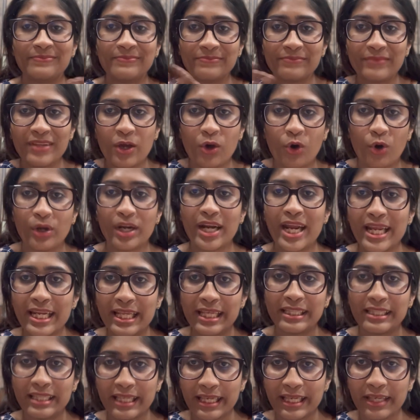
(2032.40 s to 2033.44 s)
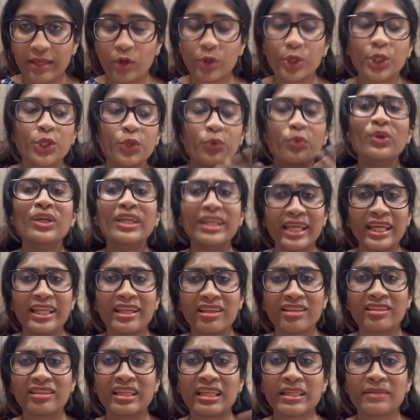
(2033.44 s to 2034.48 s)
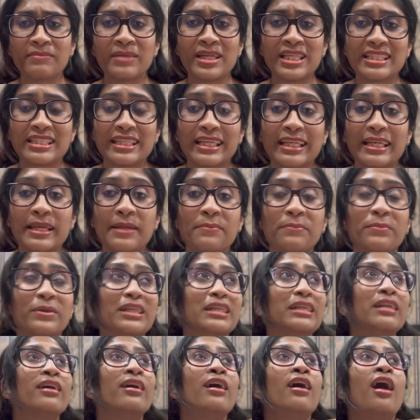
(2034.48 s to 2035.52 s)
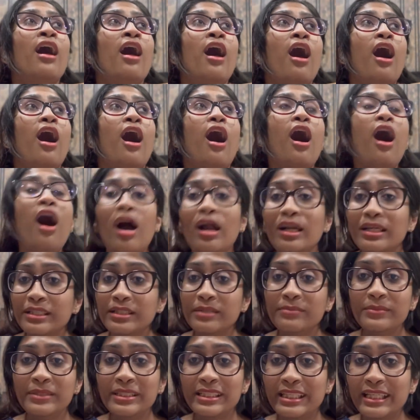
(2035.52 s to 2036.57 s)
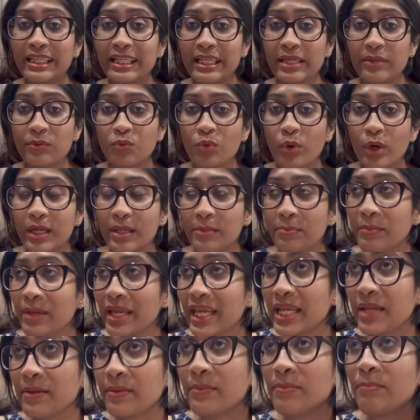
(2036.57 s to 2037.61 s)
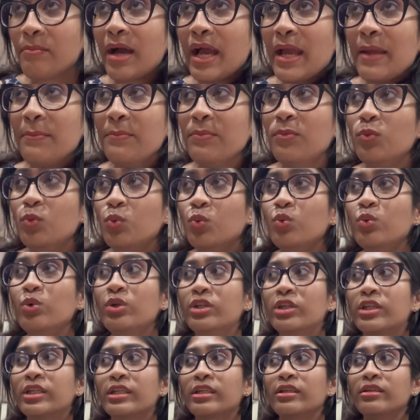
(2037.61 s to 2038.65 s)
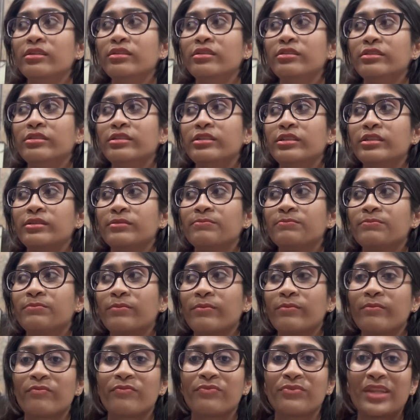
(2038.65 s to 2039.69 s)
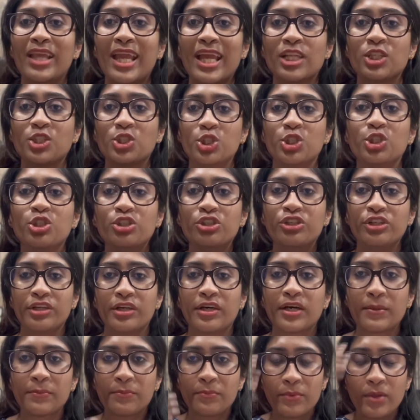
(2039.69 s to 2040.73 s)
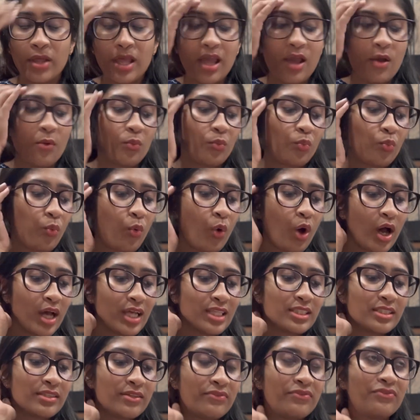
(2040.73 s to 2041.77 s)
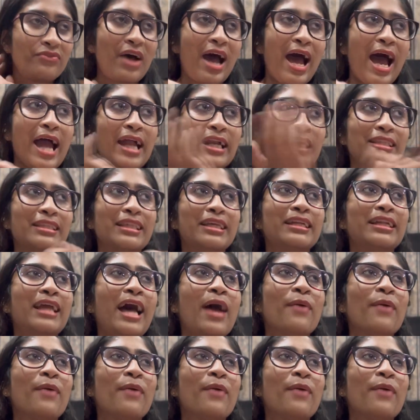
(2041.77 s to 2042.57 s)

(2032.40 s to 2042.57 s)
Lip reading: or anything, or doing anything basically. But ultimately what made my mood get cheered up was the fact that I